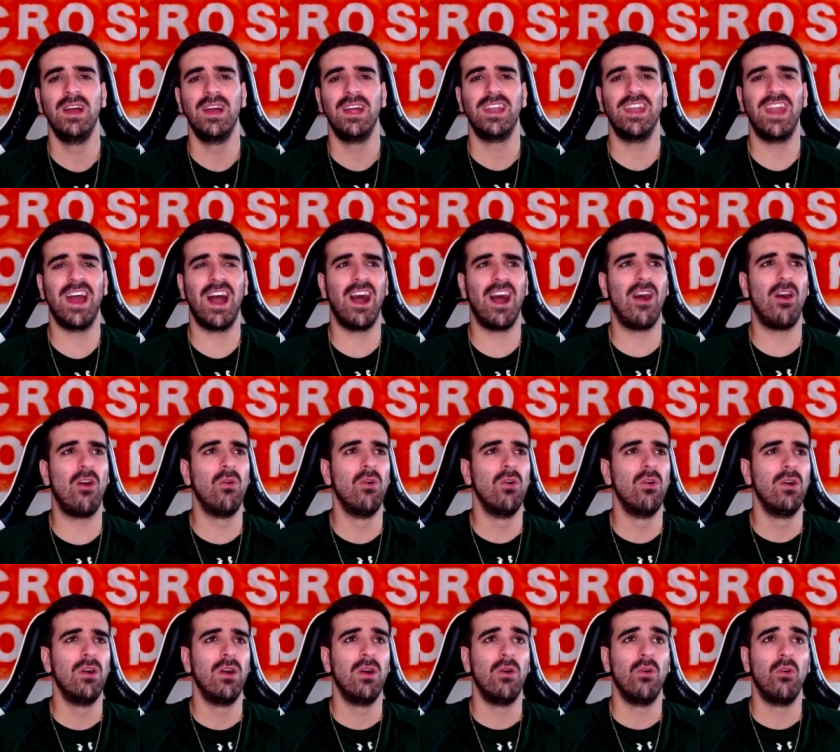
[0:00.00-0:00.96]
Now,
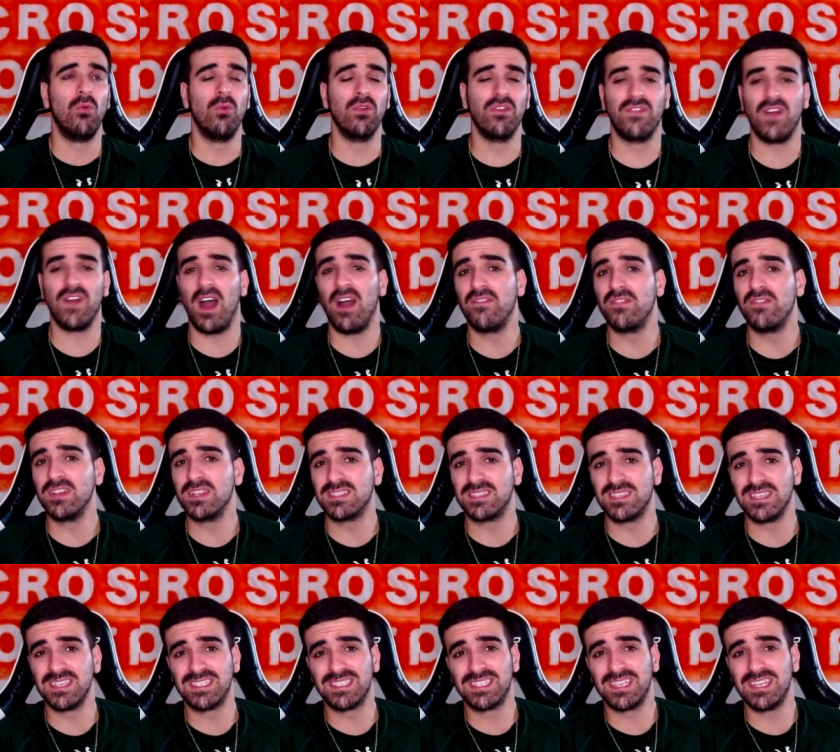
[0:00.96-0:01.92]
we've
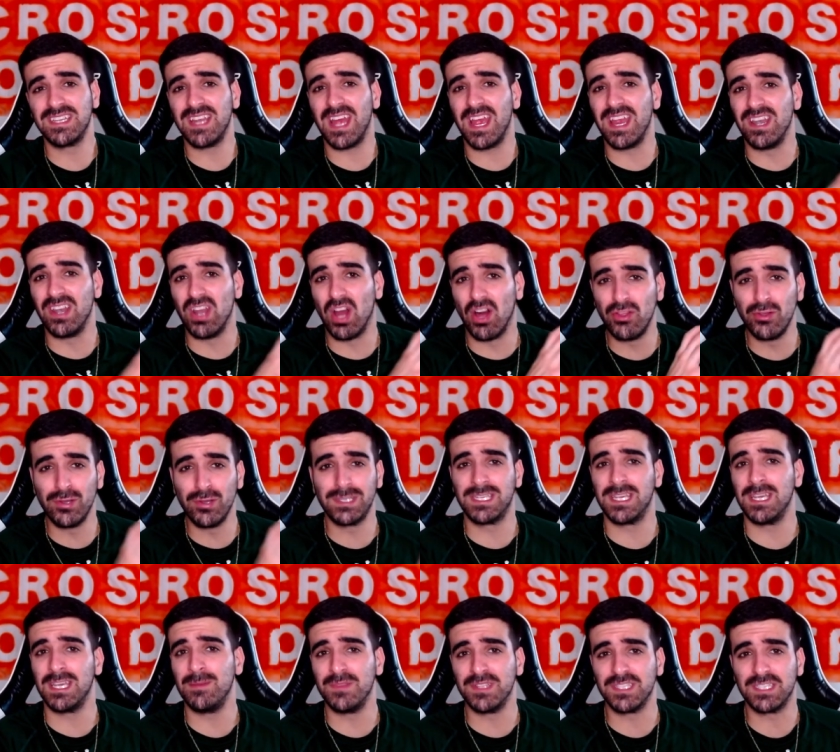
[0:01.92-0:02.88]
obviously seen another
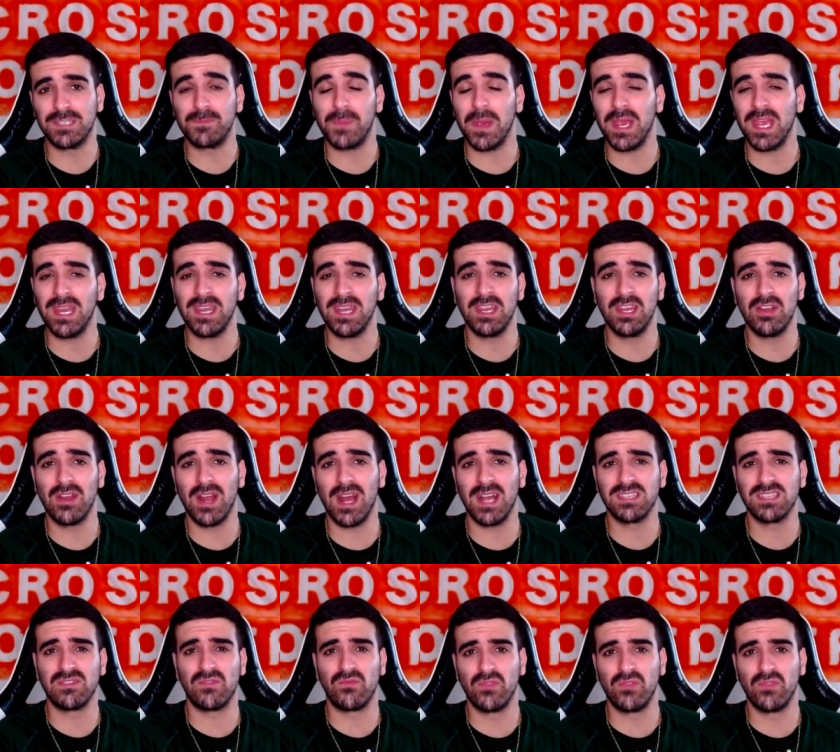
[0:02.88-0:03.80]
team in Spain here as of